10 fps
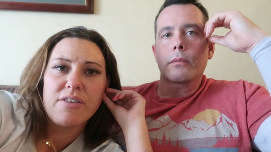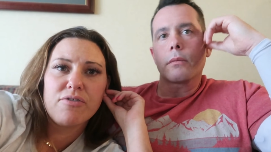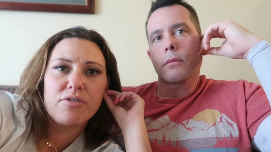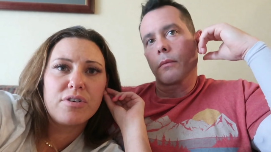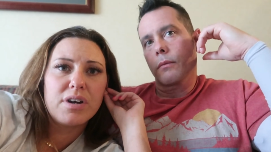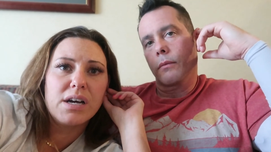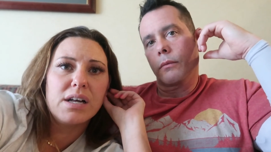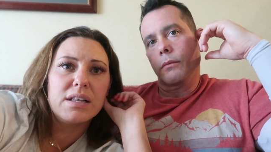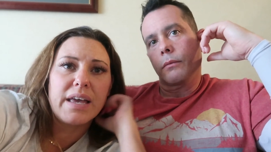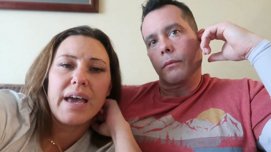Speaker 1: they've
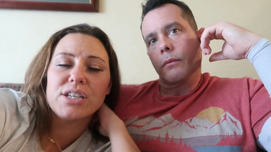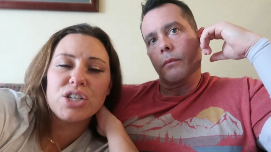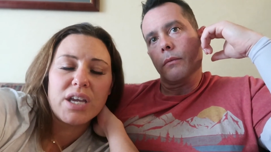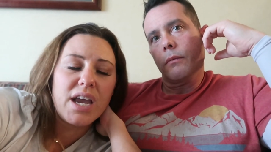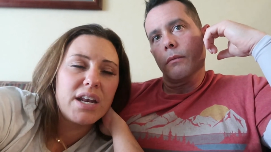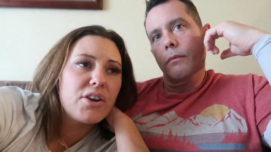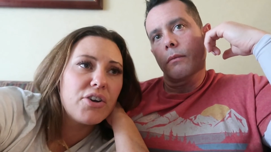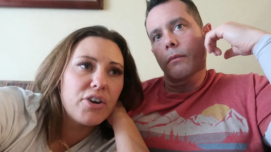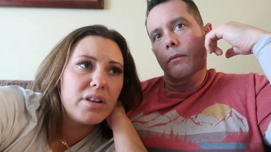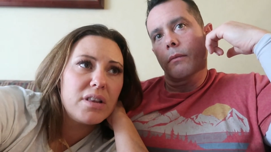really educated
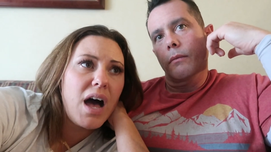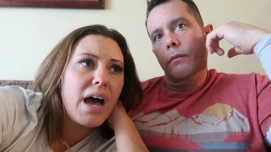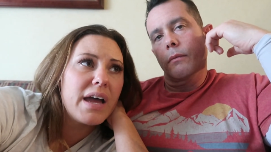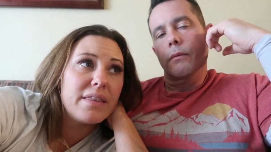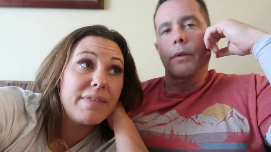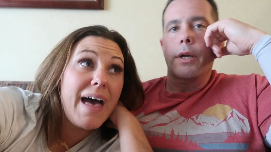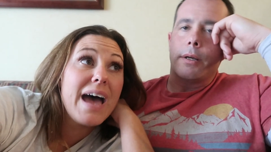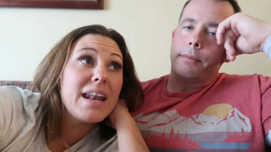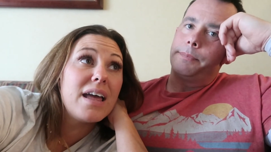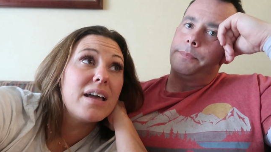her a lot, and mm-hmm.
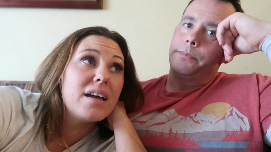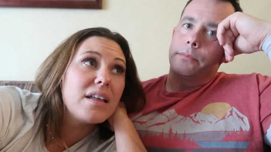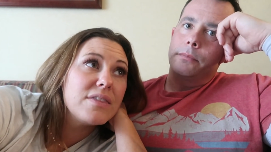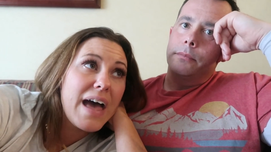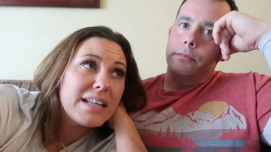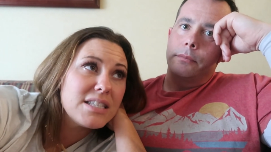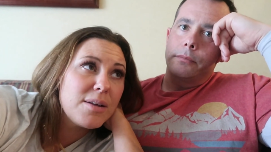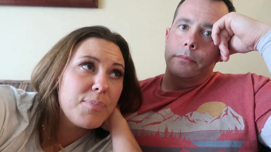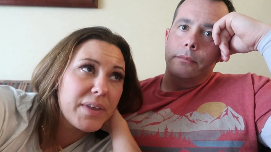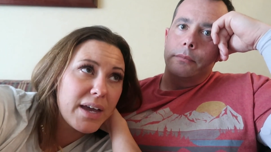that that's
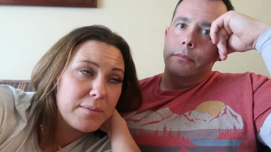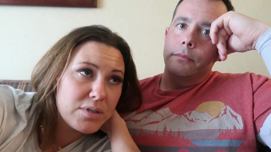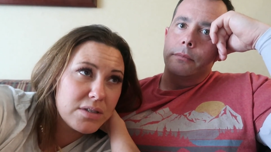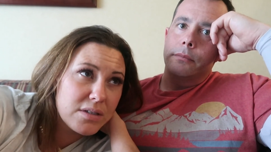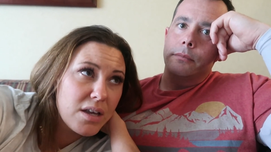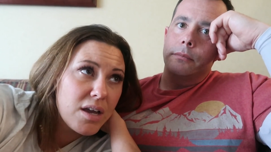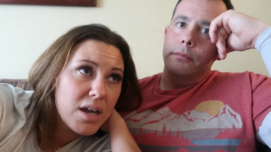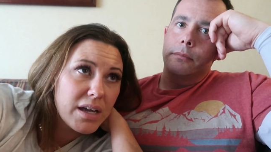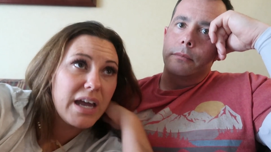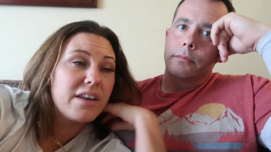something I'm
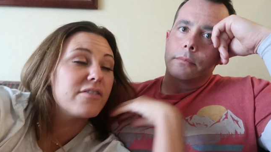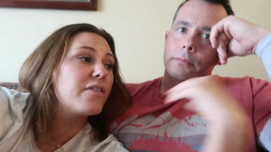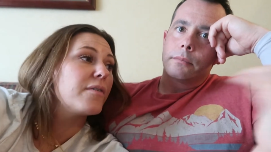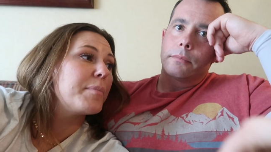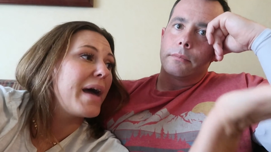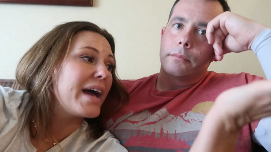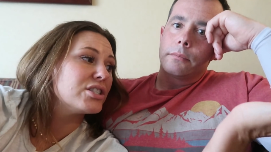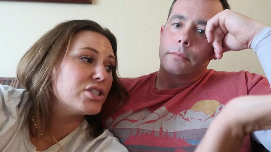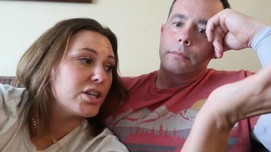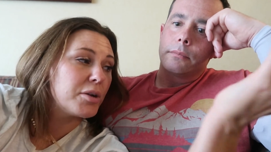kind of
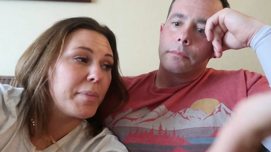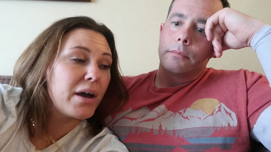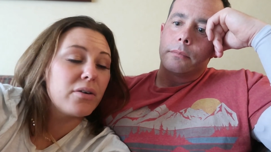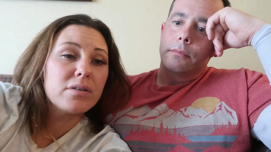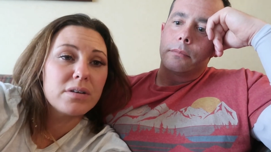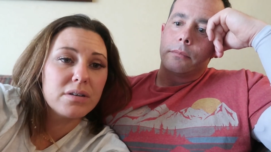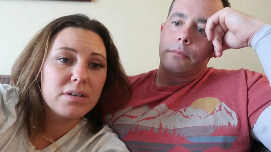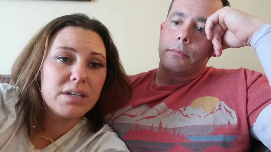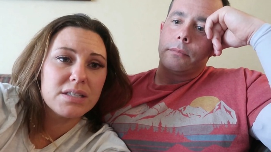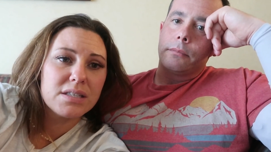passionate about
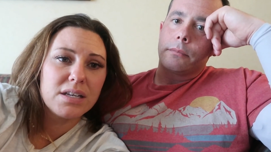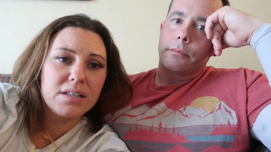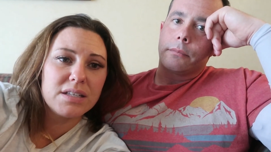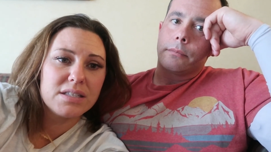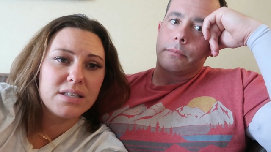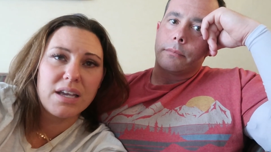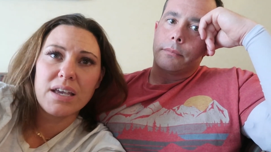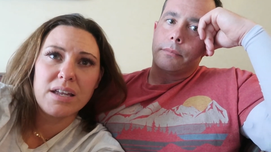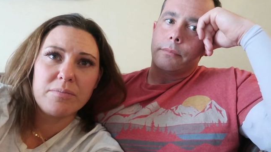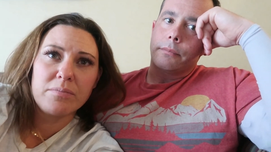is holistic
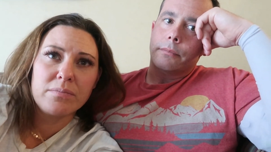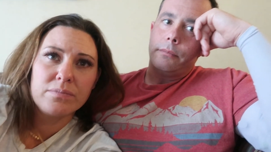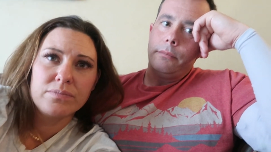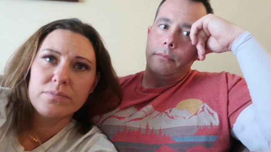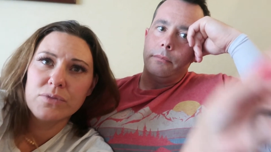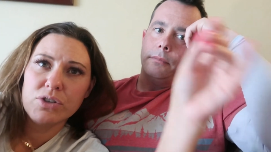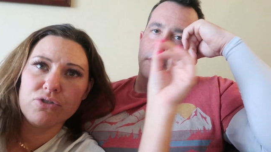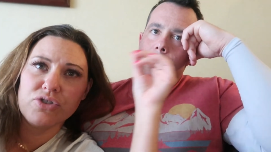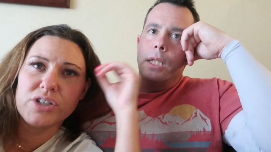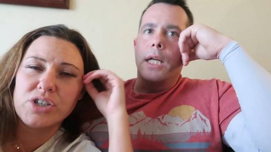and
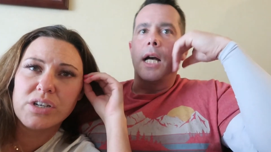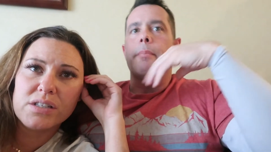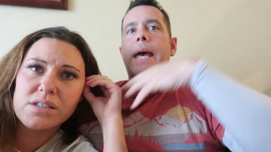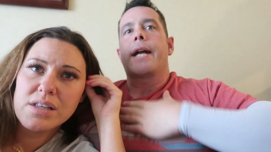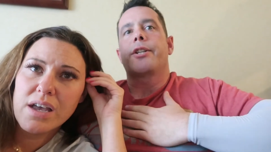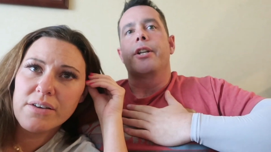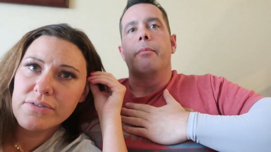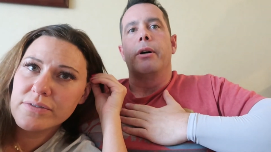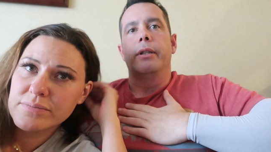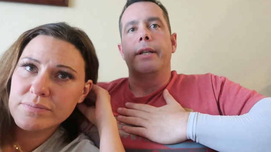nutrition. I'm passionate
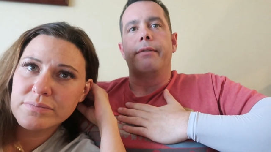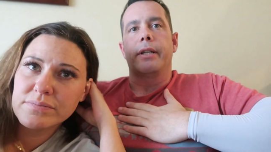stuff. about